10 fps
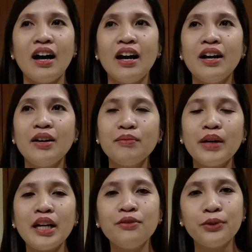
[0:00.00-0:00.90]

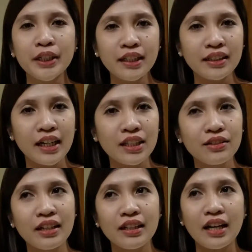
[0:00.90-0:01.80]
I work
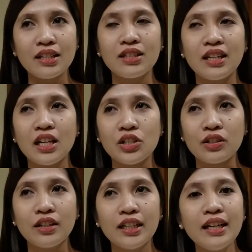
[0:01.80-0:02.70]
at the Total Gas
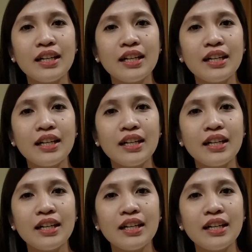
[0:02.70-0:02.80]
station